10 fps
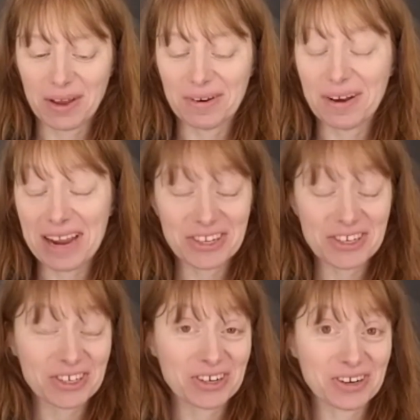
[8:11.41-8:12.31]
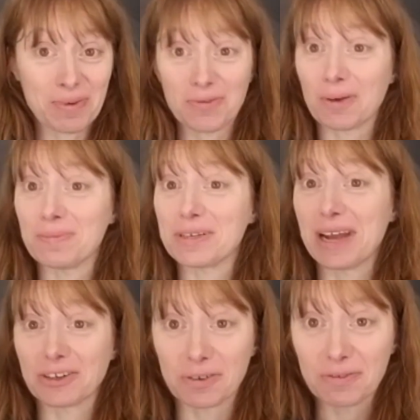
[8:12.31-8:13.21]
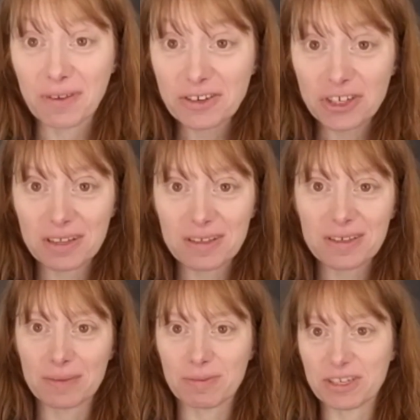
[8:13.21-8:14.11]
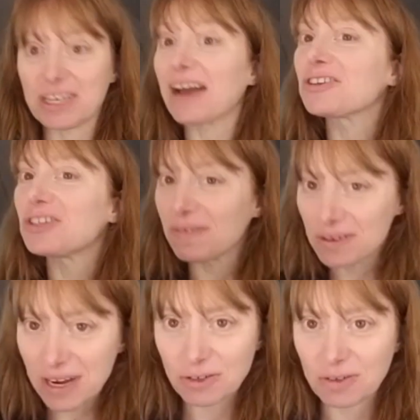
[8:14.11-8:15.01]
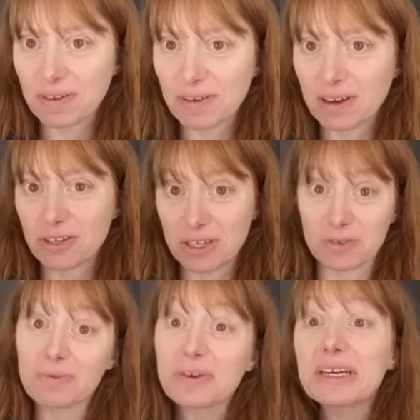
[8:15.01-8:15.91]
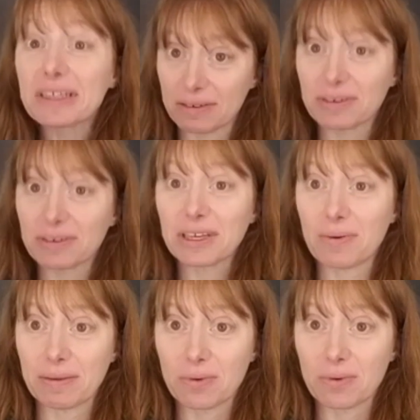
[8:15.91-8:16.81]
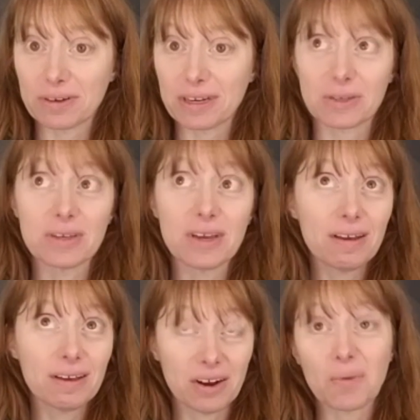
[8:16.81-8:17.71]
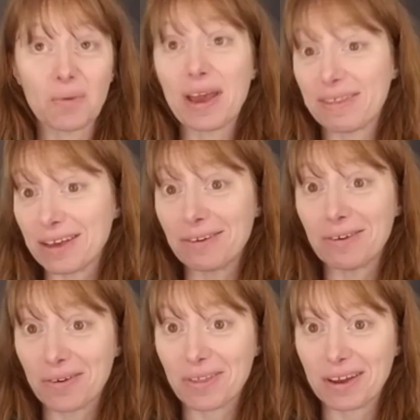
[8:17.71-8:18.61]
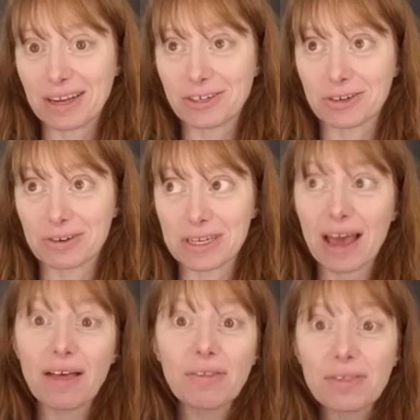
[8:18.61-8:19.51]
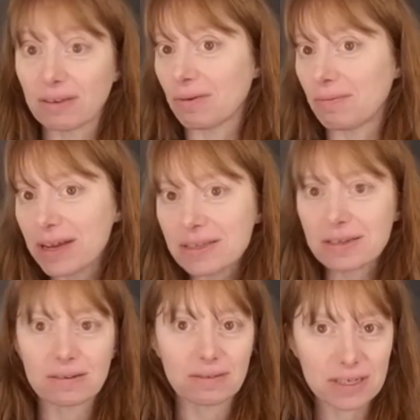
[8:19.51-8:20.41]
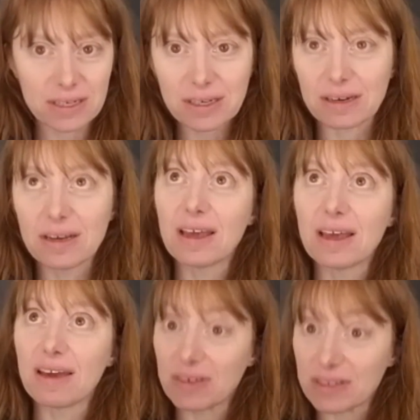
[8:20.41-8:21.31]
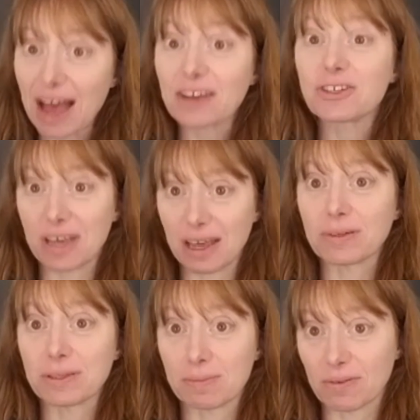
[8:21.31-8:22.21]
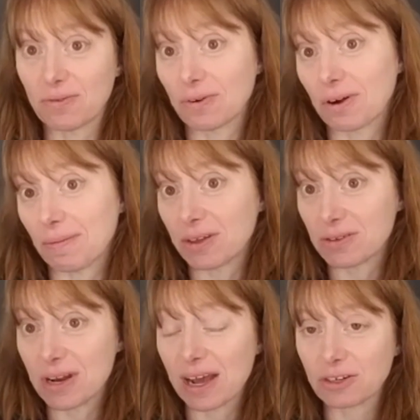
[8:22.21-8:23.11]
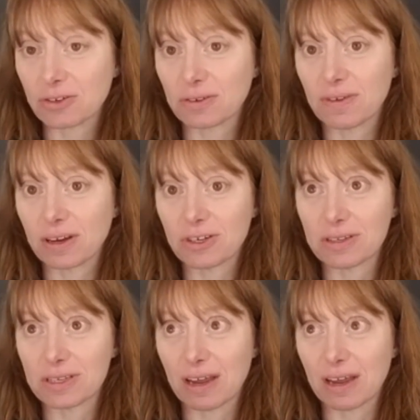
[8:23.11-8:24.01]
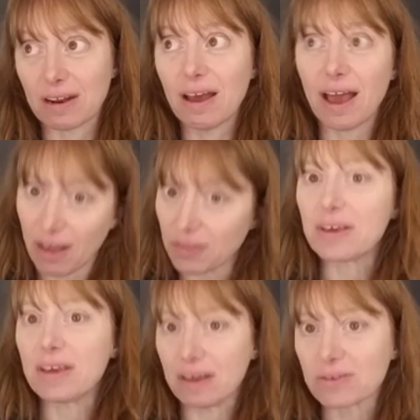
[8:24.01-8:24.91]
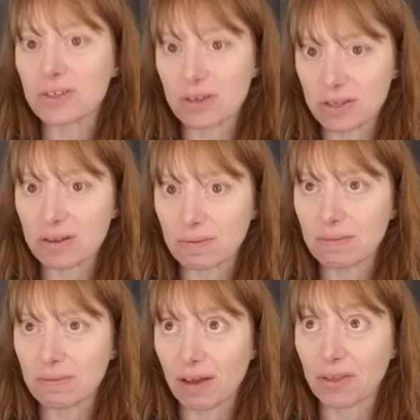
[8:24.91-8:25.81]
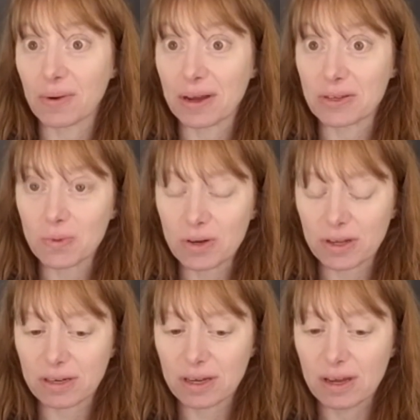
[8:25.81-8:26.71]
Nature performs natural functions. The protection of those natural functions is really, really quite important. It's a way that that nature is healthy and robust and resilient if it's actually able to perform those natural functions that a healthy ecosystem otherwise would.